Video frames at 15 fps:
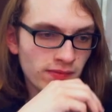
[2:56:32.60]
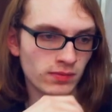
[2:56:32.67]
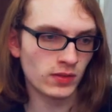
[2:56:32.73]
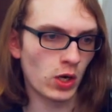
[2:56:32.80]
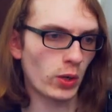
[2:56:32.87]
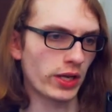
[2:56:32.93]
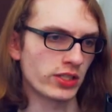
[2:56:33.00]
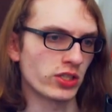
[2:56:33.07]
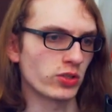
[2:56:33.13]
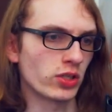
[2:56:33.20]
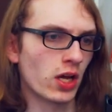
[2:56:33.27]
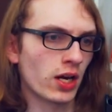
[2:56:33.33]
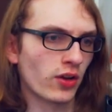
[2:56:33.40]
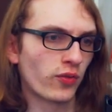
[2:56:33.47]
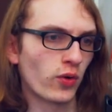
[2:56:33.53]
Okay, so
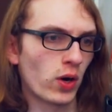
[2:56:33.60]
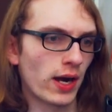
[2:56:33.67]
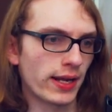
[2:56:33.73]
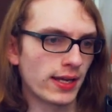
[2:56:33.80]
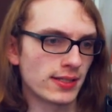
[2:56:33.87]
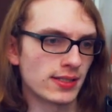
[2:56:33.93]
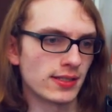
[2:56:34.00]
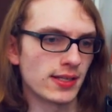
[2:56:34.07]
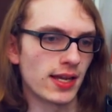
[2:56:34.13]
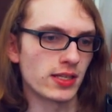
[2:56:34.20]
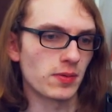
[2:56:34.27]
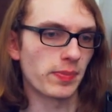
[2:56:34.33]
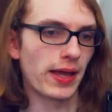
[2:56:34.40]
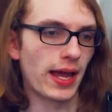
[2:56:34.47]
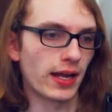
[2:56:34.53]
Sonic 4, I guess, is as a
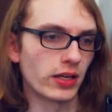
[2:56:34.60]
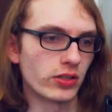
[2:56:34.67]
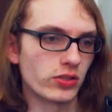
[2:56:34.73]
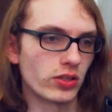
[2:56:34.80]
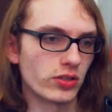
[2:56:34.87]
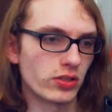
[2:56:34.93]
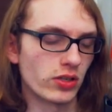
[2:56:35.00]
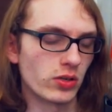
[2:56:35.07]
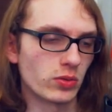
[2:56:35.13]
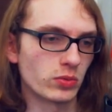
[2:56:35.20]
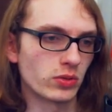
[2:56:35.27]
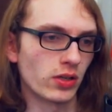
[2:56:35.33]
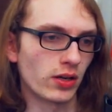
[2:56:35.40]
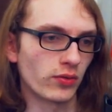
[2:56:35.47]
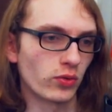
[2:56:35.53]
package. There's no
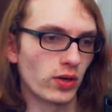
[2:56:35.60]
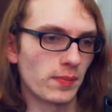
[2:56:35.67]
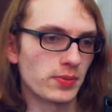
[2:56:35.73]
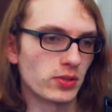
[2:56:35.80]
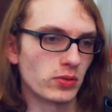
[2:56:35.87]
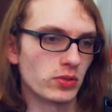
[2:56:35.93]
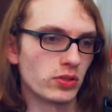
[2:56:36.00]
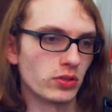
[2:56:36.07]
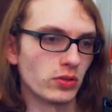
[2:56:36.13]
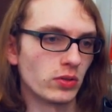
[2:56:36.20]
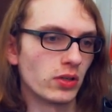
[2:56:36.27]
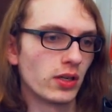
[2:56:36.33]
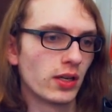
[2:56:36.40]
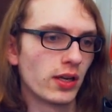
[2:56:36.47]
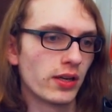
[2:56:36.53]
Sonic 4 Episode 2.
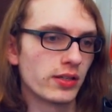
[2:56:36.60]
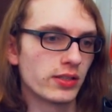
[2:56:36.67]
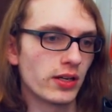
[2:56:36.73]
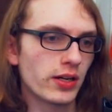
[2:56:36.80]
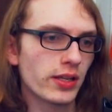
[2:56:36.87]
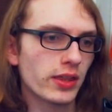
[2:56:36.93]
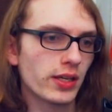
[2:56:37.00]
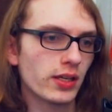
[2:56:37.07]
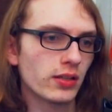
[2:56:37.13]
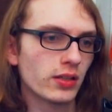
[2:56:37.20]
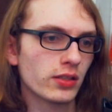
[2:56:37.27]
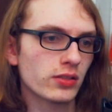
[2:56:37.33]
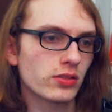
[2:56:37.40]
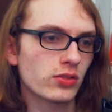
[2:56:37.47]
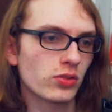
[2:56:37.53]
Is there anything
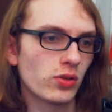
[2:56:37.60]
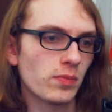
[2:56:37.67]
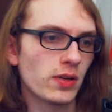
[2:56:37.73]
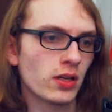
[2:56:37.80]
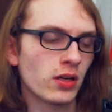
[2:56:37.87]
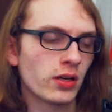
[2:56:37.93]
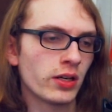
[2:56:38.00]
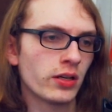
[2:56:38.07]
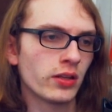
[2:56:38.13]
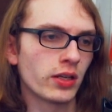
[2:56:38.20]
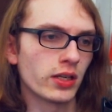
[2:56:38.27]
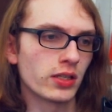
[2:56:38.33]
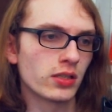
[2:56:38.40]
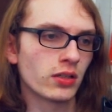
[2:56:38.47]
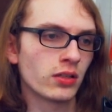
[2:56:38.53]
that should be on here that
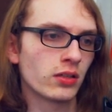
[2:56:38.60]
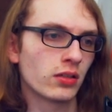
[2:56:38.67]
isn't?